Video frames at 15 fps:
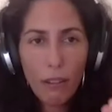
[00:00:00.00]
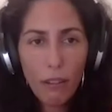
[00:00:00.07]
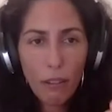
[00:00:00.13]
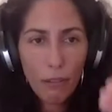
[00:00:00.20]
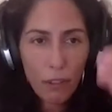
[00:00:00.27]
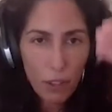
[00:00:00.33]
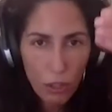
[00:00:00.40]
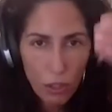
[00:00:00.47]

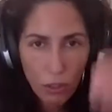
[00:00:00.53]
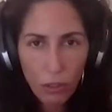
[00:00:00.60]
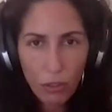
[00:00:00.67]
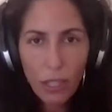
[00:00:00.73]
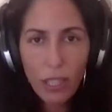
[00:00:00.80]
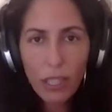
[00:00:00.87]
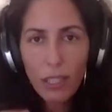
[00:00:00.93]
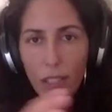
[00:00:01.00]
First you do
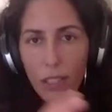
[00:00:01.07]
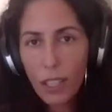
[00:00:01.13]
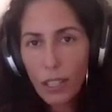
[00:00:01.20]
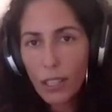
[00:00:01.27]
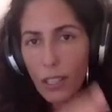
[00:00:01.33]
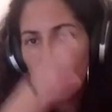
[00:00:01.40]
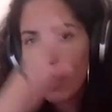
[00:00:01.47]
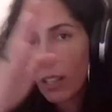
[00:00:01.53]
this,
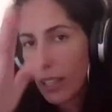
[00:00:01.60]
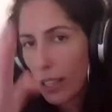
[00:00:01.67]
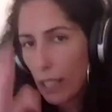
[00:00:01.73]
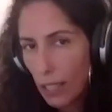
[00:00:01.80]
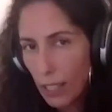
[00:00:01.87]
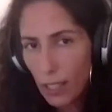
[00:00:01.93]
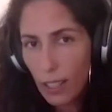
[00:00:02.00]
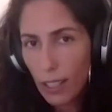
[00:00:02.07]
then
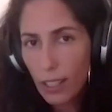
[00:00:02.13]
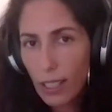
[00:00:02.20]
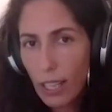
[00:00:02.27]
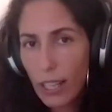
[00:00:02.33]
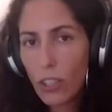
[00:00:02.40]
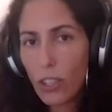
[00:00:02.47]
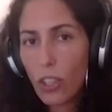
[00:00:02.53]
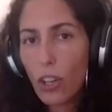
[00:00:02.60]

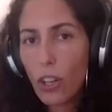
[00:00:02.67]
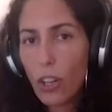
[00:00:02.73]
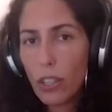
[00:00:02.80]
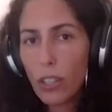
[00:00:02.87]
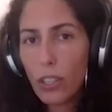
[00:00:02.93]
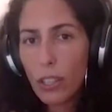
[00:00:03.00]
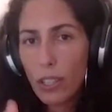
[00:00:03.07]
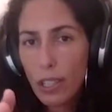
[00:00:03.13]
get on a
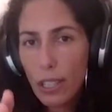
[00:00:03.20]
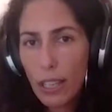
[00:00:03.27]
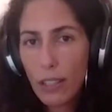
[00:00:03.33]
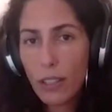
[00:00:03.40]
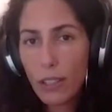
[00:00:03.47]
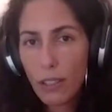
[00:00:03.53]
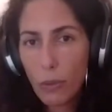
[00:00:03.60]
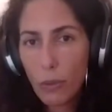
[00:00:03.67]
call
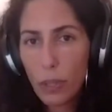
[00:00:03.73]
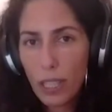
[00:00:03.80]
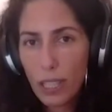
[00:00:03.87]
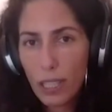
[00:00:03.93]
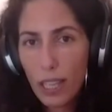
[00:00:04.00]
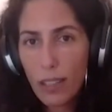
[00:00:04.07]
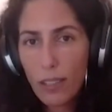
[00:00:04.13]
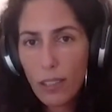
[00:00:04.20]
with a
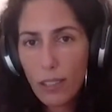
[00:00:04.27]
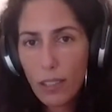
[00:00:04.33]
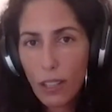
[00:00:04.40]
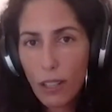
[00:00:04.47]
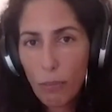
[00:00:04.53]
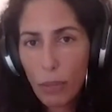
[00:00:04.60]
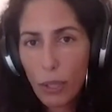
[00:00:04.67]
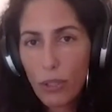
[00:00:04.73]
sales
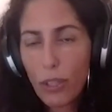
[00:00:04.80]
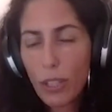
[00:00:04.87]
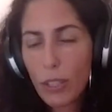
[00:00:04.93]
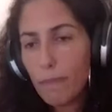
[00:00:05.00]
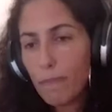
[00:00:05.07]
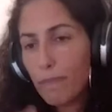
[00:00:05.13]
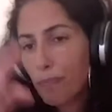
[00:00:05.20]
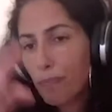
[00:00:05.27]

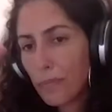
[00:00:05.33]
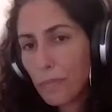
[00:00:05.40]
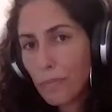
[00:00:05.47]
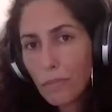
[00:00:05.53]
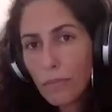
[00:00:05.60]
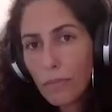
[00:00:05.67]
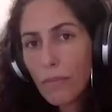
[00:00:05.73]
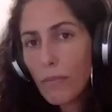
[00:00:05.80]
person,
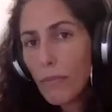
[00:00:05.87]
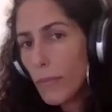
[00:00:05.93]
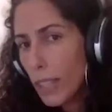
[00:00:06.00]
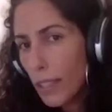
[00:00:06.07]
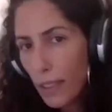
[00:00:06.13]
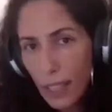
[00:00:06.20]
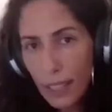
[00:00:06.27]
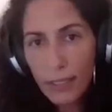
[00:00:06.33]

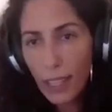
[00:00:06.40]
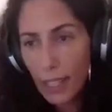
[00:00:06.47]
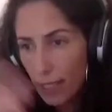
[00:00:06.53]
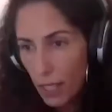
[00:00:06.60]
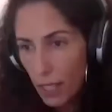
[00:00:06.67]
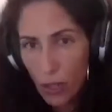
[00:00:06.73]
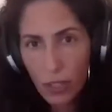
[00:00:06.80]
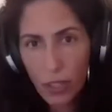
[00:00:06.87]
then
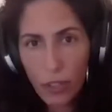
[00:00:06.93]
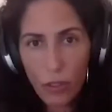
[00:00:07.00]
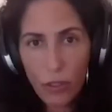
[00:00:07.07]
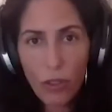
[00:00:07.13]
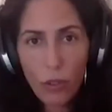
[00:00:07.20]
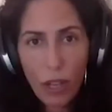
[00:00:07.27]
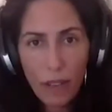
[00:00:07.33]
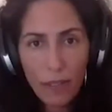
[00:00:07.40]
etc. etc. So
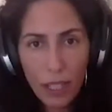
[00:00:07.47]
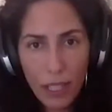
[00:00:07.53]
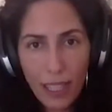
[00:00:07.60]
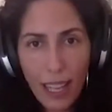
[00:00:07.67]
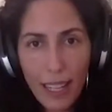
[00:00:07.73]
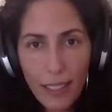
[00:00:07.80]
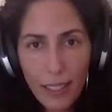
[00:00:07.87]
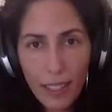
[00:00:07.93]
you have this
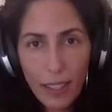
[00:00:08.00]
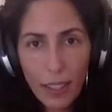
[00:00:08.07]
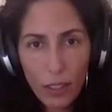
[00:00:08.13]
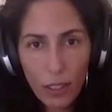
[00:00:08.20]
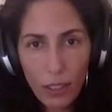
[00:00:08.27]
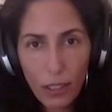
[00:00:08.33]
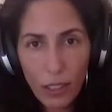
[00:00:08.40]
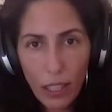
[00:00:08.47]
nice
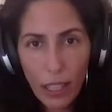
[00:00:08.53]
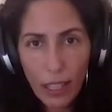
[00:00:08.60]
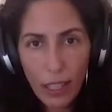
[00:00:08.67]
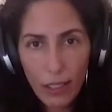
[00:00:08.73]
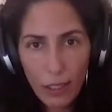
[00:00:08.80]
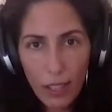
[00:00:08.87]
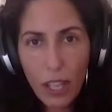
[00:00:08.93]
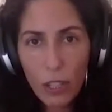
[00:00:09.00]
little
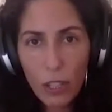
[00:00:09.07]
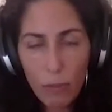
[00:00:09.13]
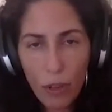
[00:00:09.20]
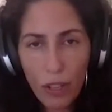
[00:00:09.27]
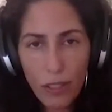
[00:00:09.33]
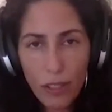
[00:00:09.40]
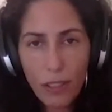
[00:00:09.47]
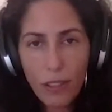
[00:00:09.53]
sales
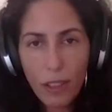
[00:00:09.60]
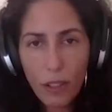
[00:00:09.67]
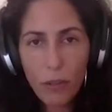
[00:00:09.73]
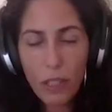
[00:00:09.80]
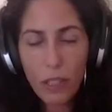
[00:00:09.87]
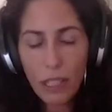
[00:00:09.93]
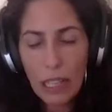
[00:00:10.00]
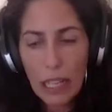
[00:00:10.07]
process that
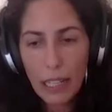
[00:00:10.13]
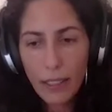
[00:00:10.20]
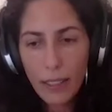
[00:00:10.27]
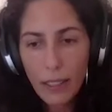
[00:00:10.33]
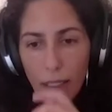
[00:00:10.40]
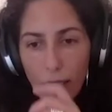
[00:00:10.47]
you design.